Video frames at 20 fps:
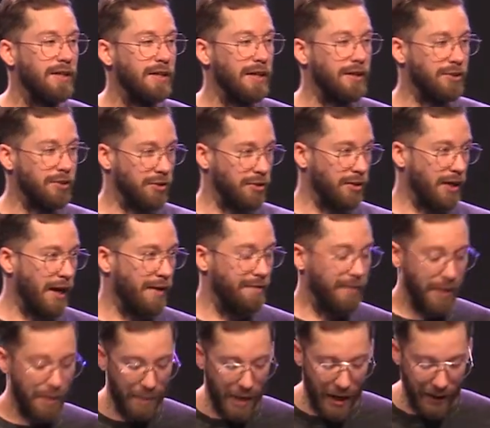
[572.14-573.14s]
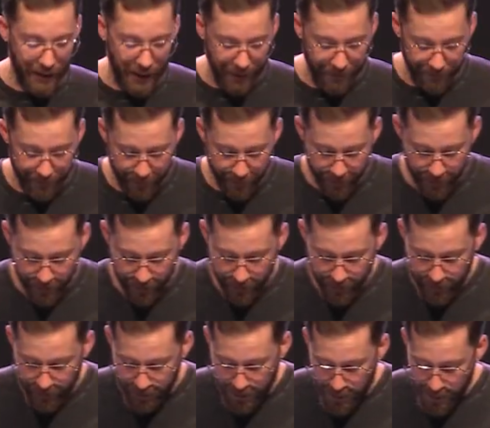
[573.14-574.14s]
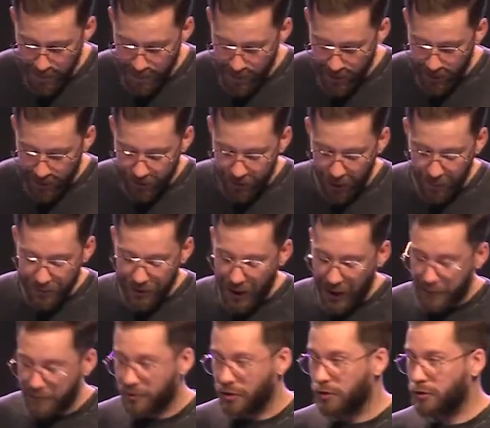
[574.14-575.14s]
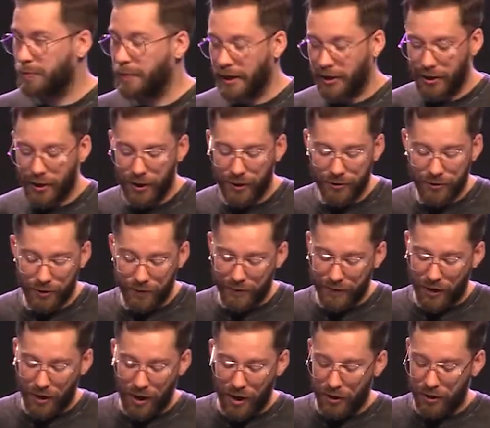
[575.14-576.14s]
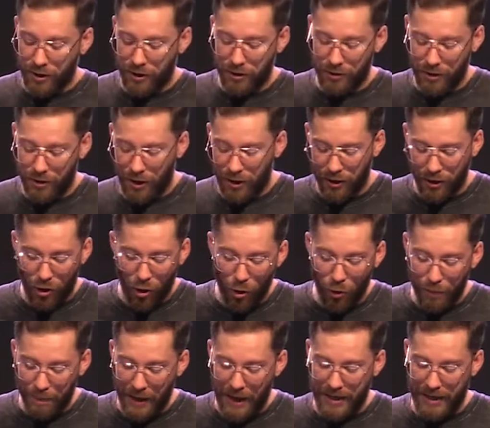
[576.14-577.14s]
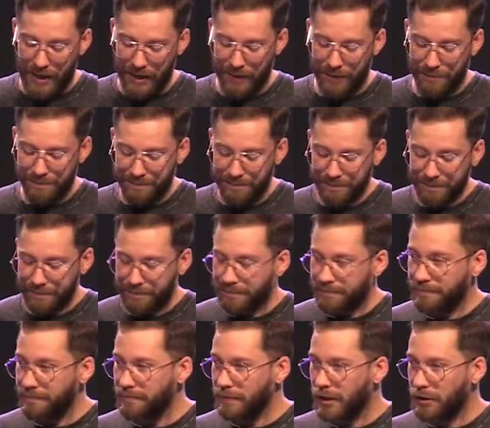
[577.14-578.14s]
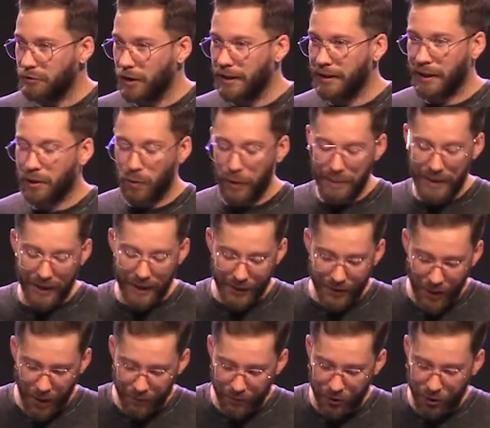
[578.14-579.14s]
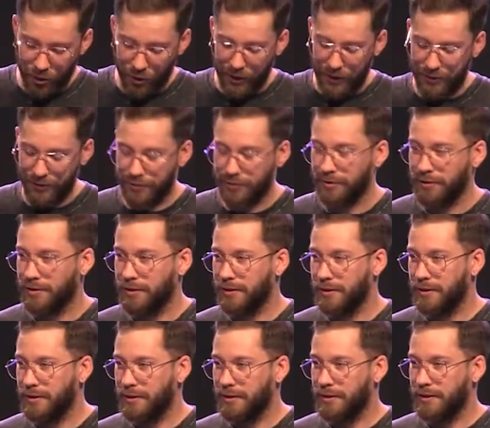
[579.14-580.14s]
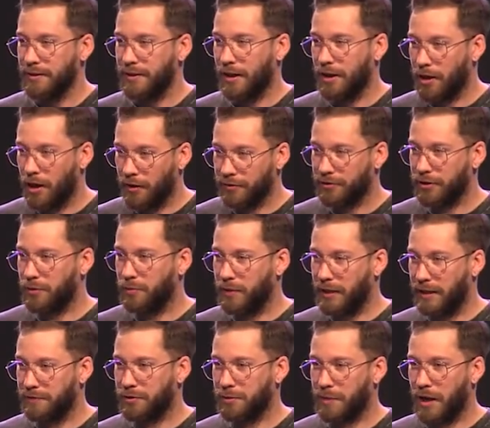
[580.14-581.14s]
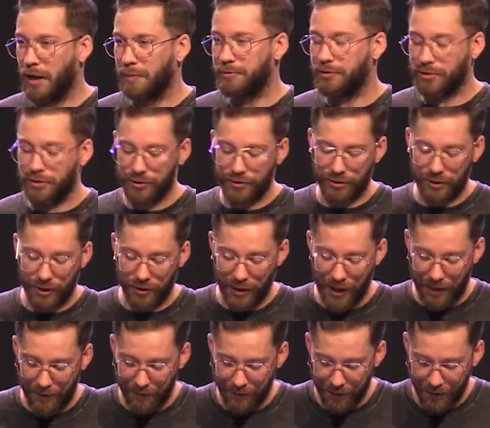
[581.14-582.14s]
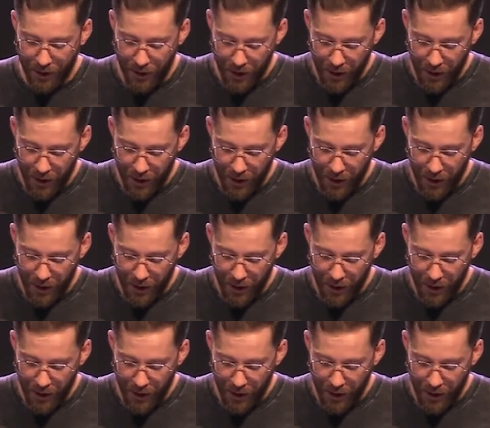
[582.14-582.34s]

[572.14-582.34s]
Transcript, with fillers: in your life and in my life. Sometimes those barriers are, are our own making, right? Like we make a dumb choice, and all of a sudden we have some obstacles in our life.